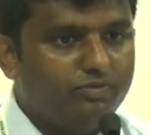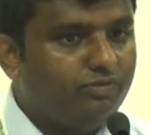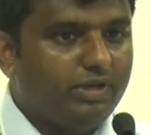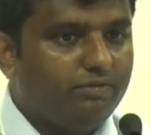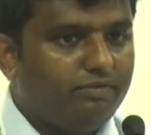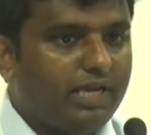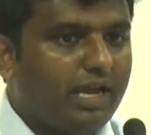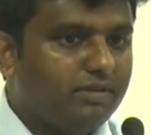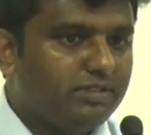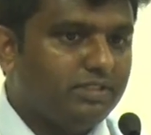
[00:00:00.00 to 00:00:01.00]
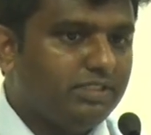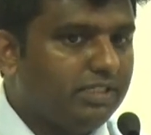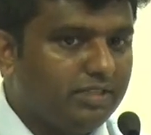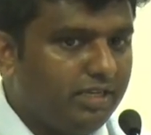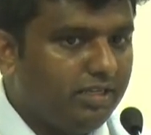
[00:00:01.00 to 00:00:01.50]
Ma'am. We haven't
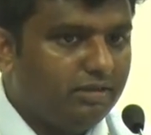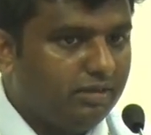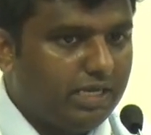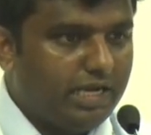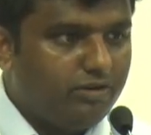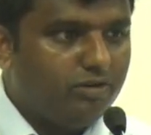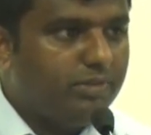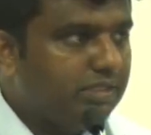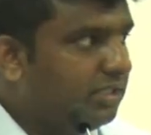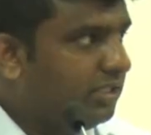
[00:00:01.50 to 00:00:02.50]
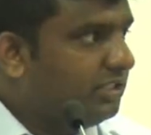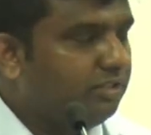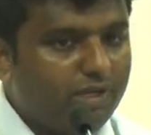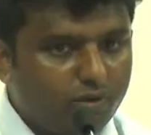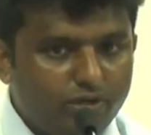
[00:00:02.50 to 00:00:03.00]
detected any anaerobic condition.
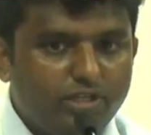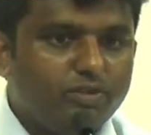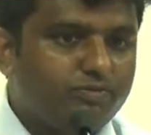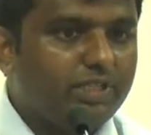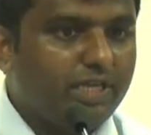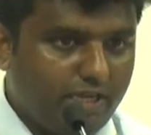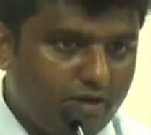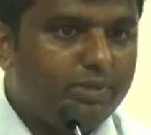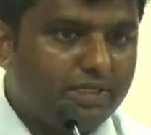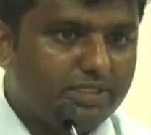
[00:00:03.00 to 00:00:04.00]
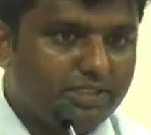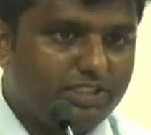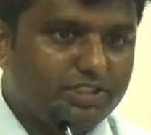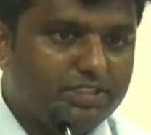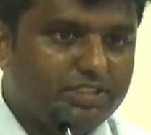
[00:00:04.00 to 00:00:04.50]
We only use for the aerobic conditions.